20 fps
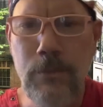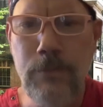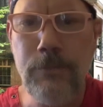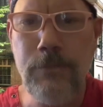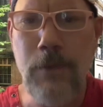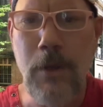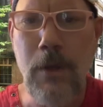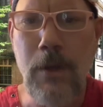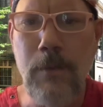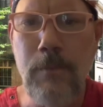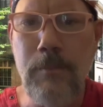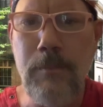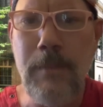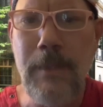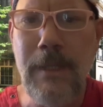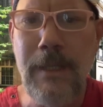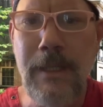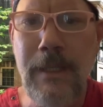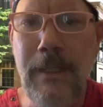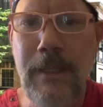saw
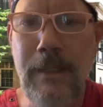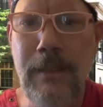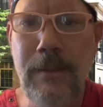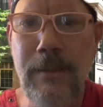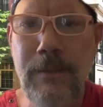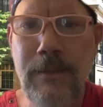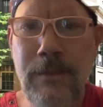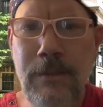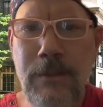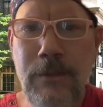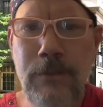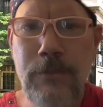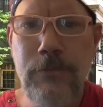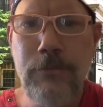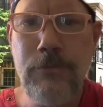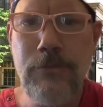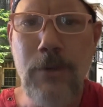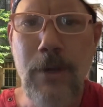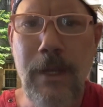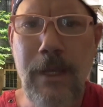many
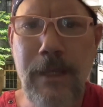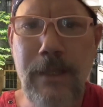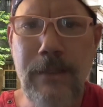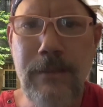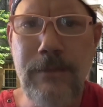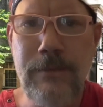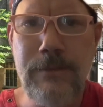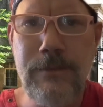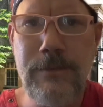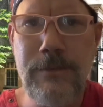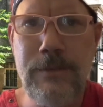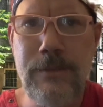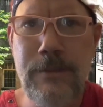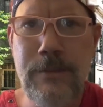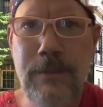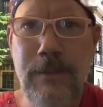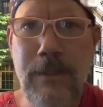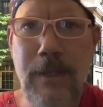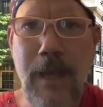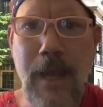strange
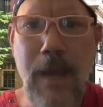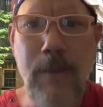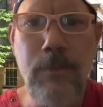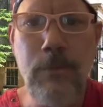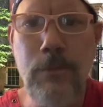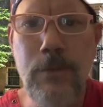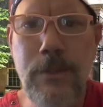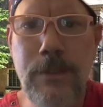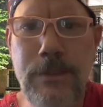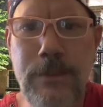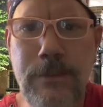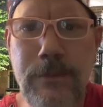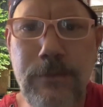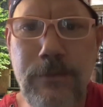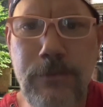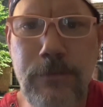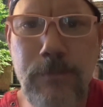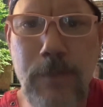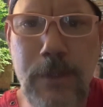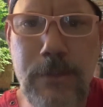apparitions,
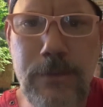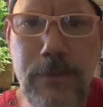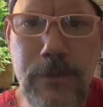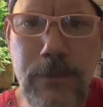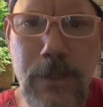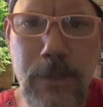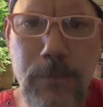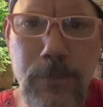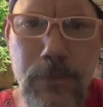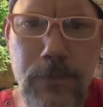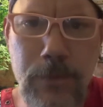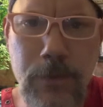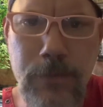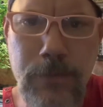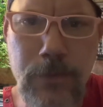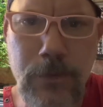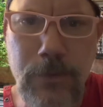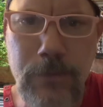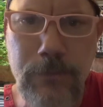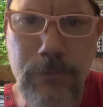especially up on the
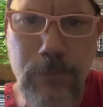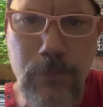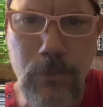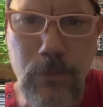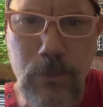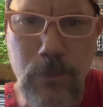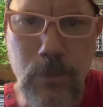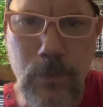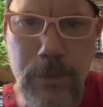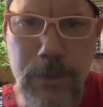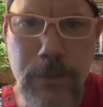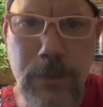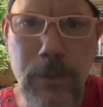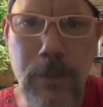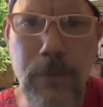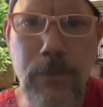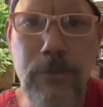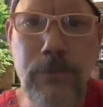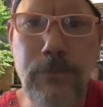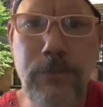third floor
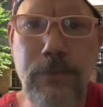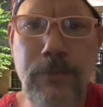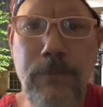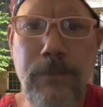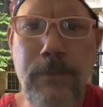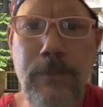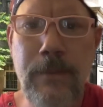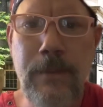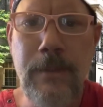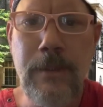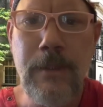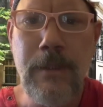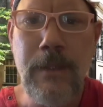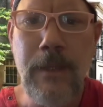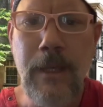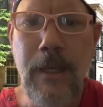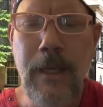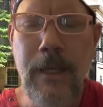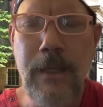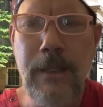windows.
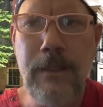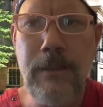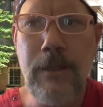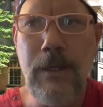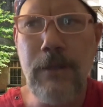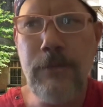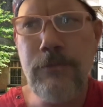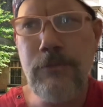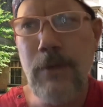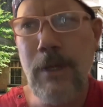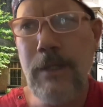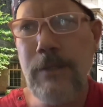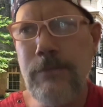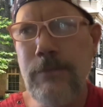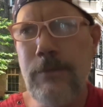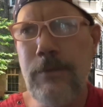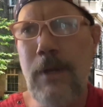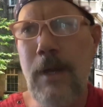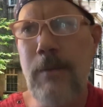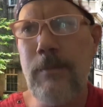And a strange
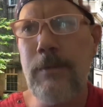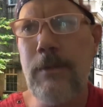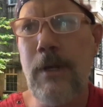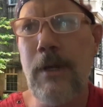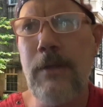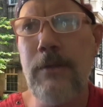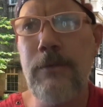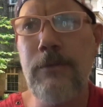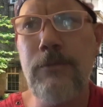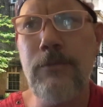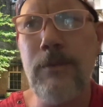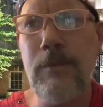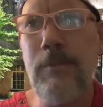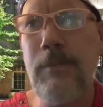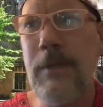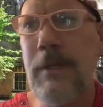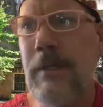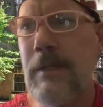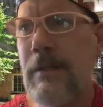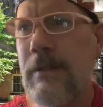phenomenon that's
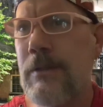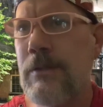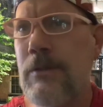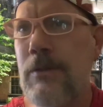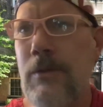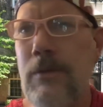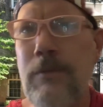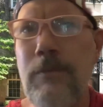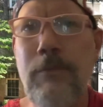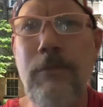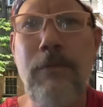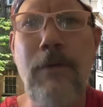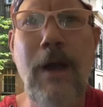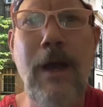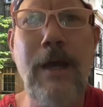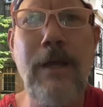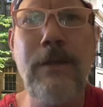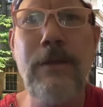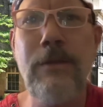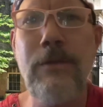repeated, you can
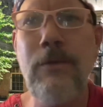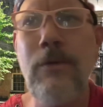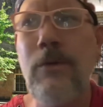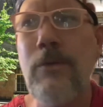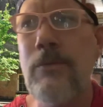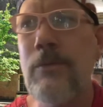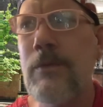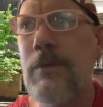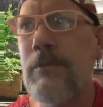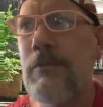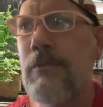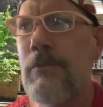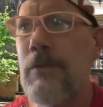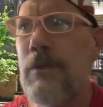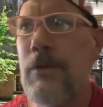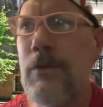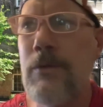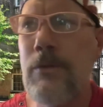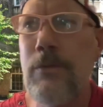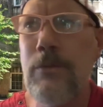find it on
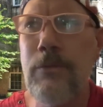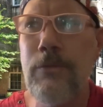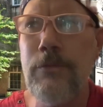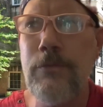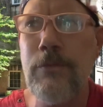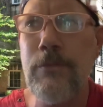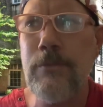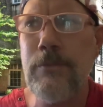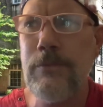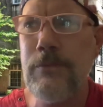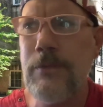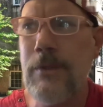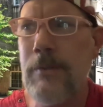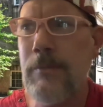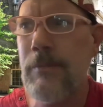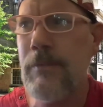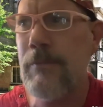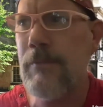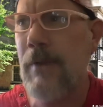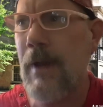reviews from
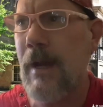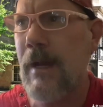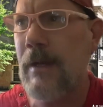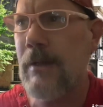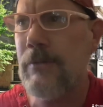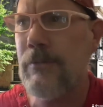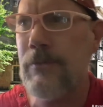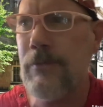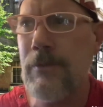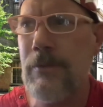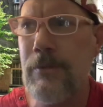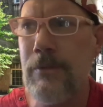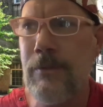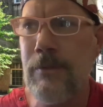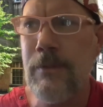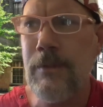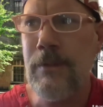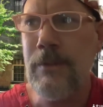TripAdvisor